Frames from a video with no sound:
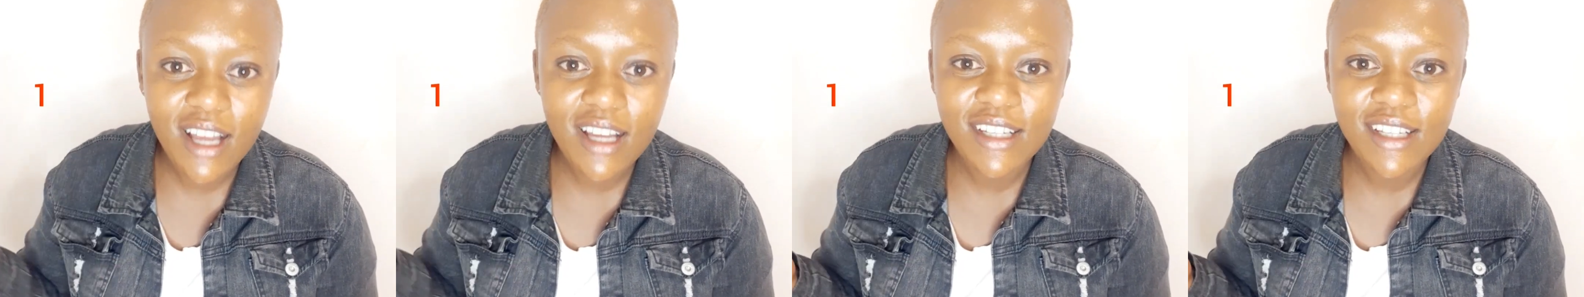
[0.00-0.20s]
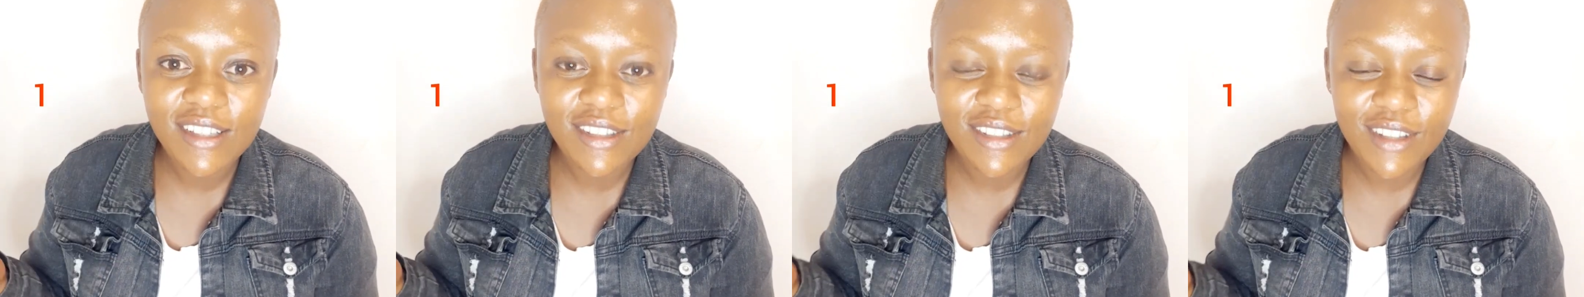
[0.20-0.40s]

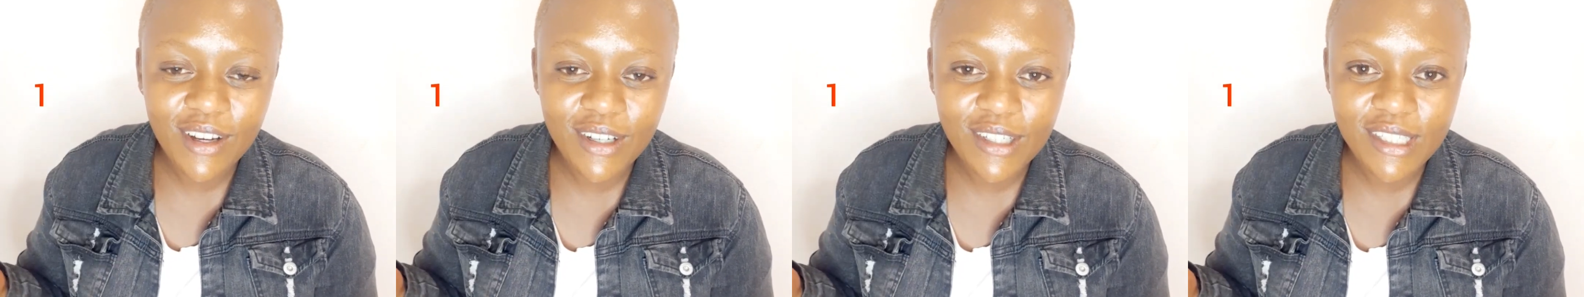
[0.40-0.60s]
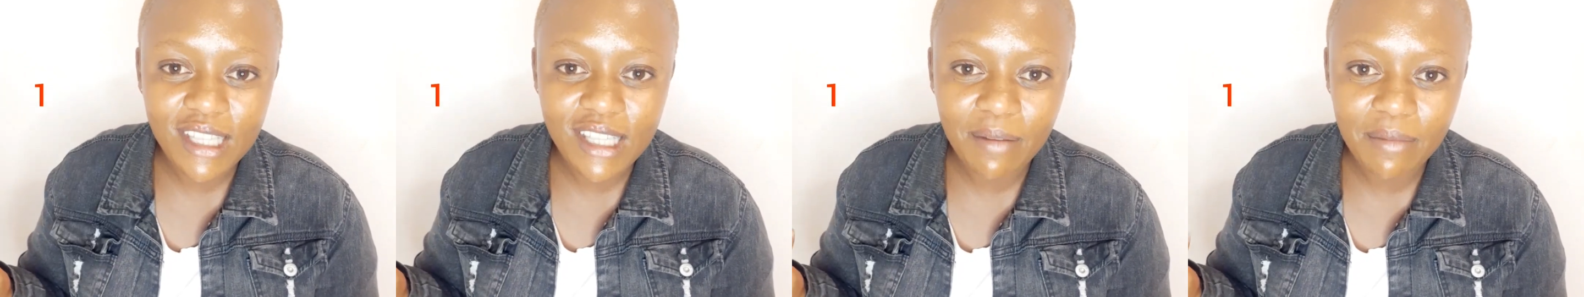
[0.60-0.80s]

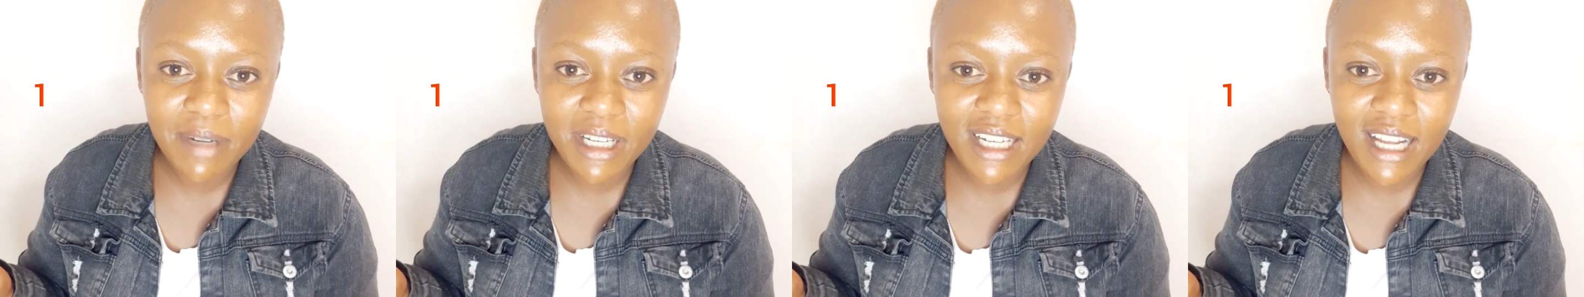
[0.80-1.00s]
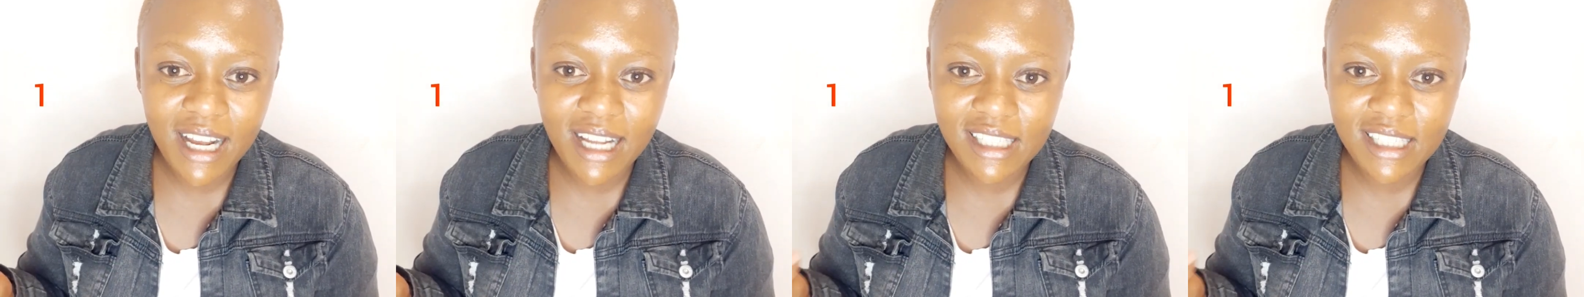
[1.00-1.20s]
So
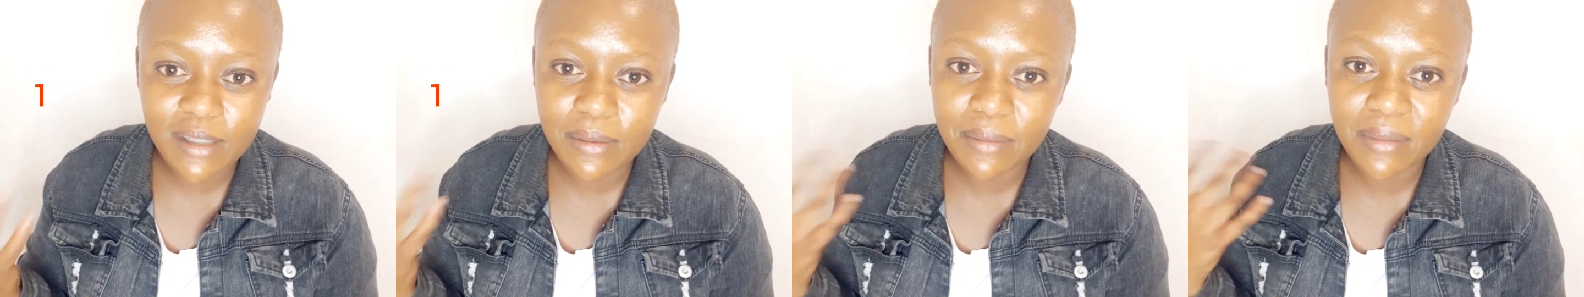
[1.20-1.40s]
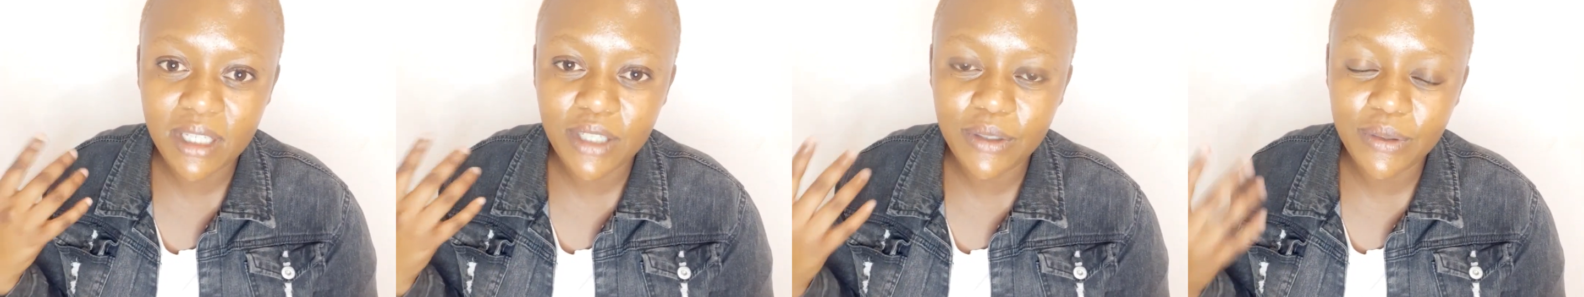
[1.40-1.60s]
someone asked
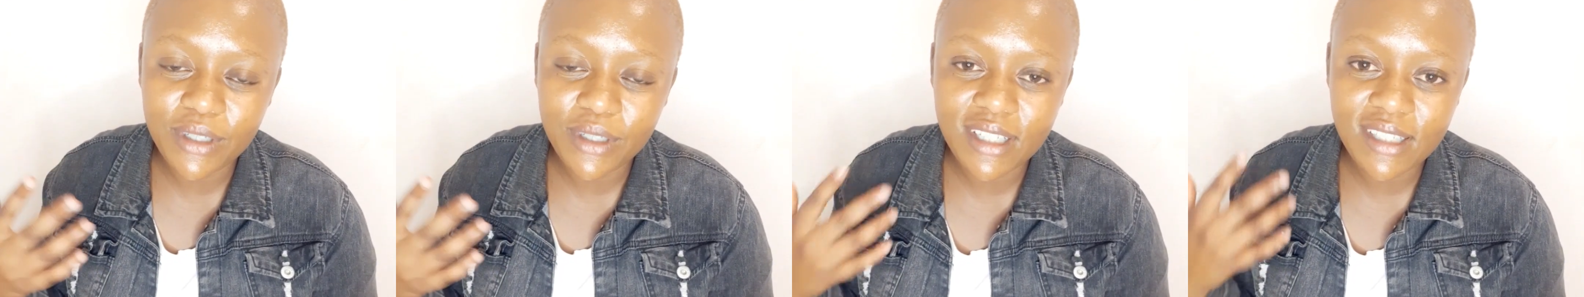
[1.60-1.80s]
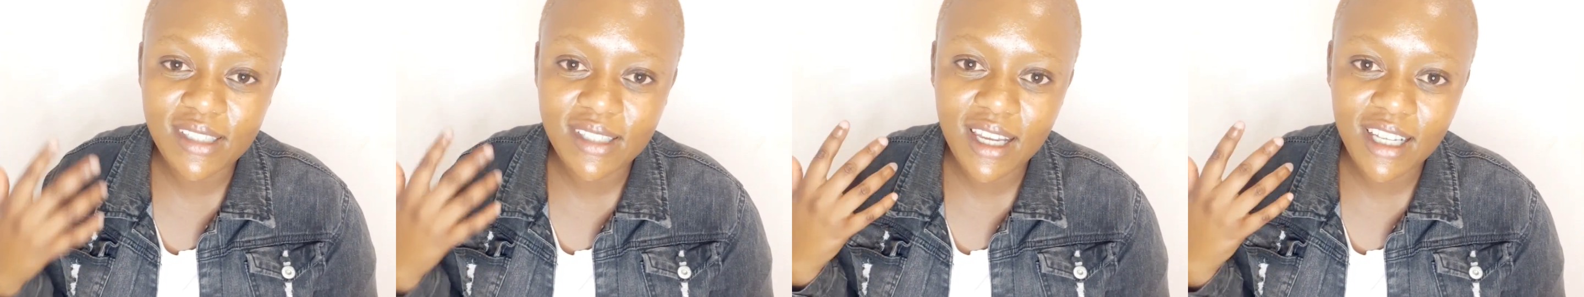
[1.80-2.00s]
me, who
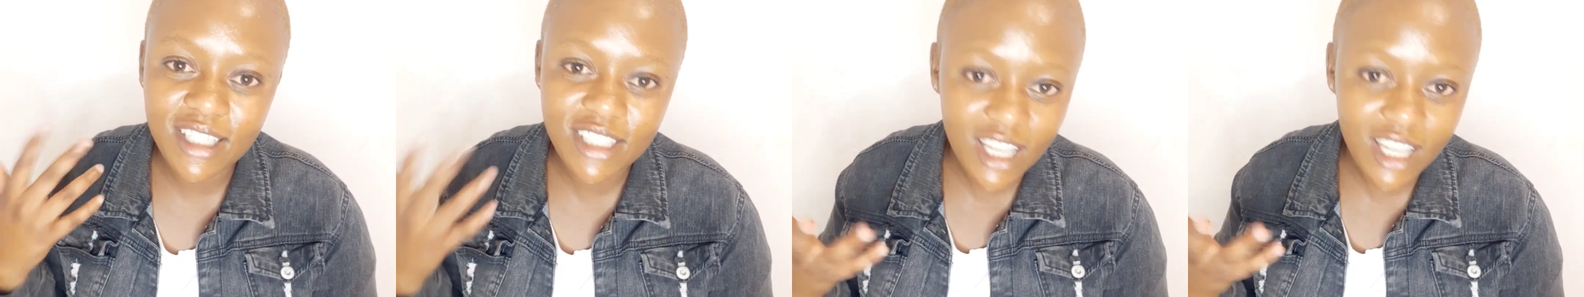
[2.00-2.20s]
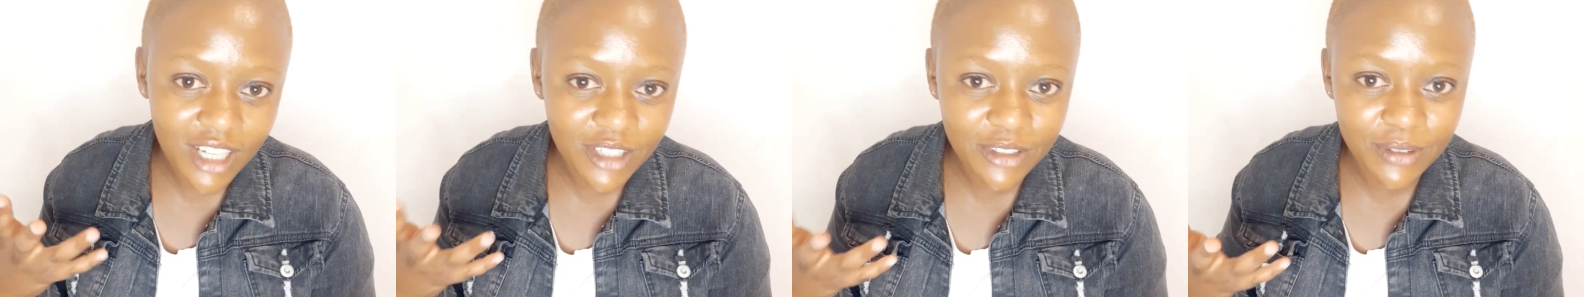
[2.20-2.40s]
is
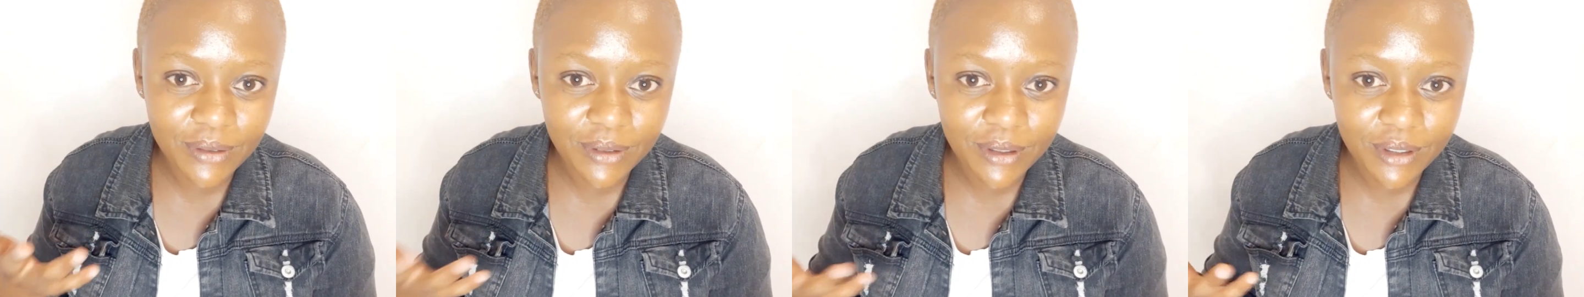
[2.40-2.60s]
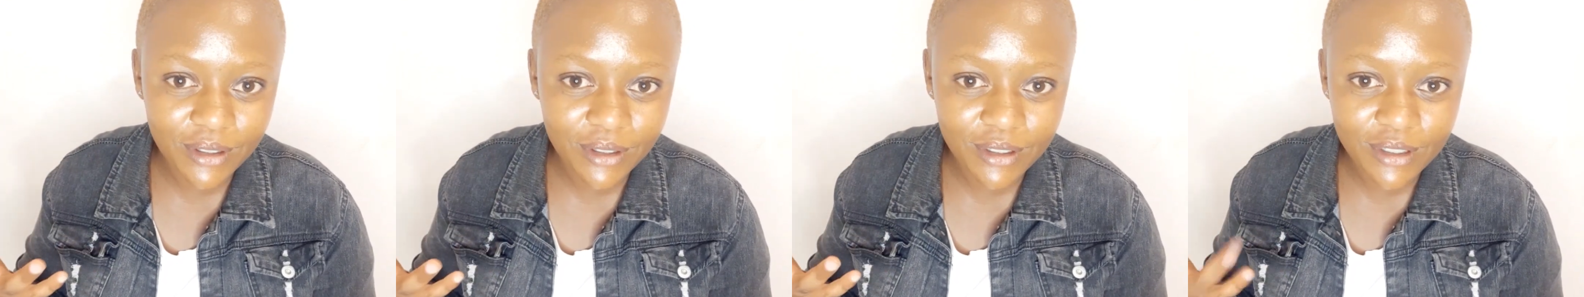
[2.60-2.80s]

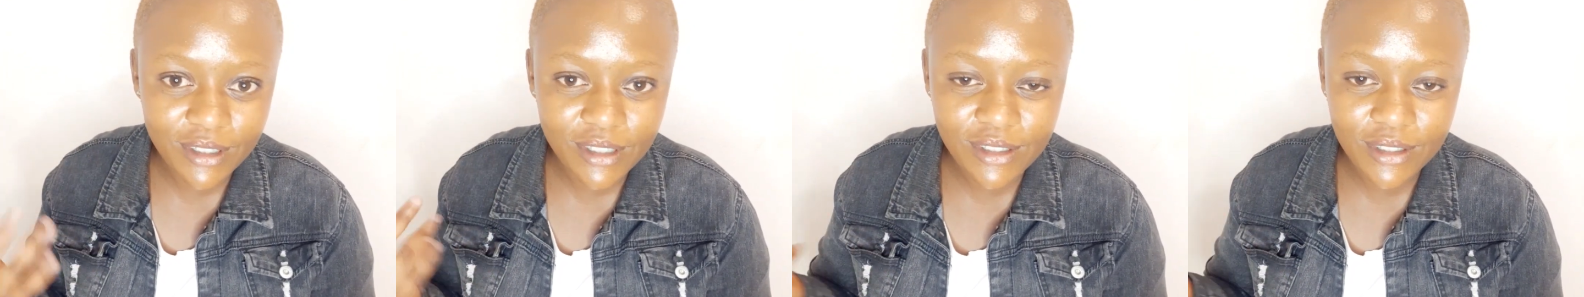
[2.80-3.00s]
Chanduko?